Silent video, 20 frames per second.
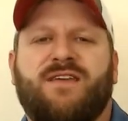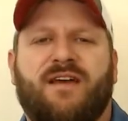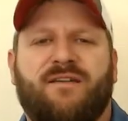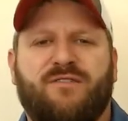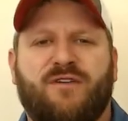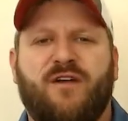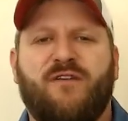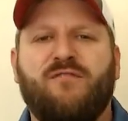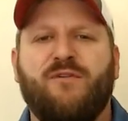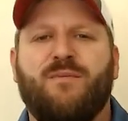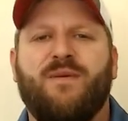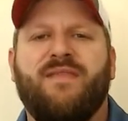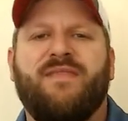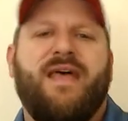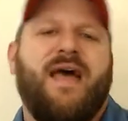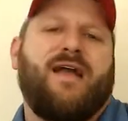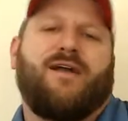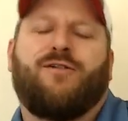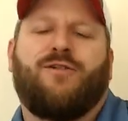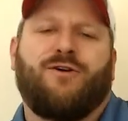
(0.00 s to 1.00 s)
Have you ever been
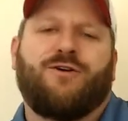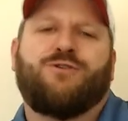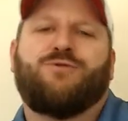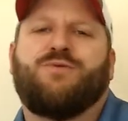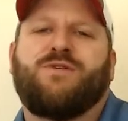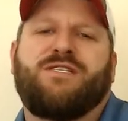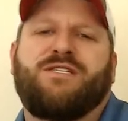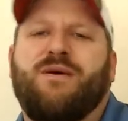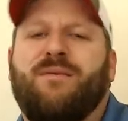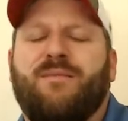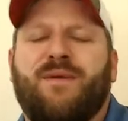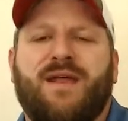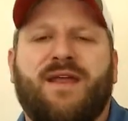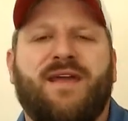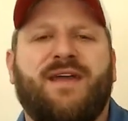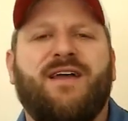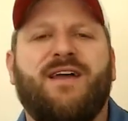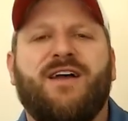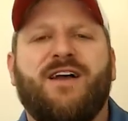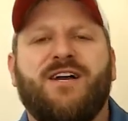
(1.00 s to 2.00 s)
that close with
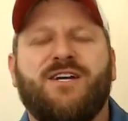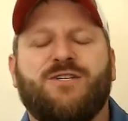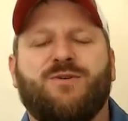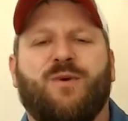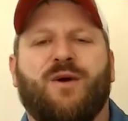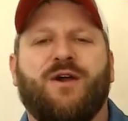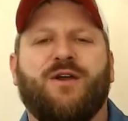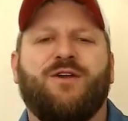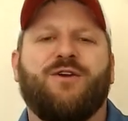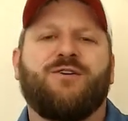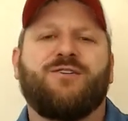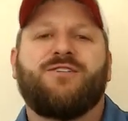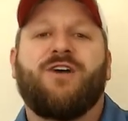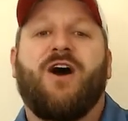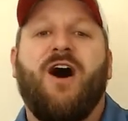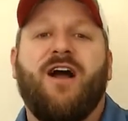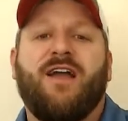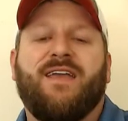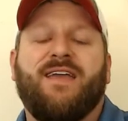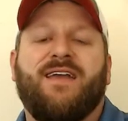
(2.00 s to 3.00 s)
somebody to where you're
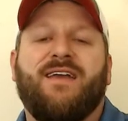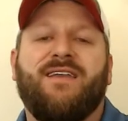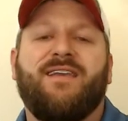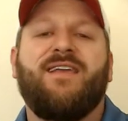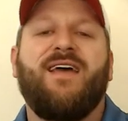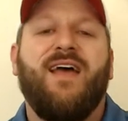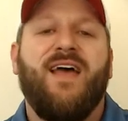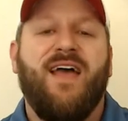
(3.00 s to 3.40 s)
talking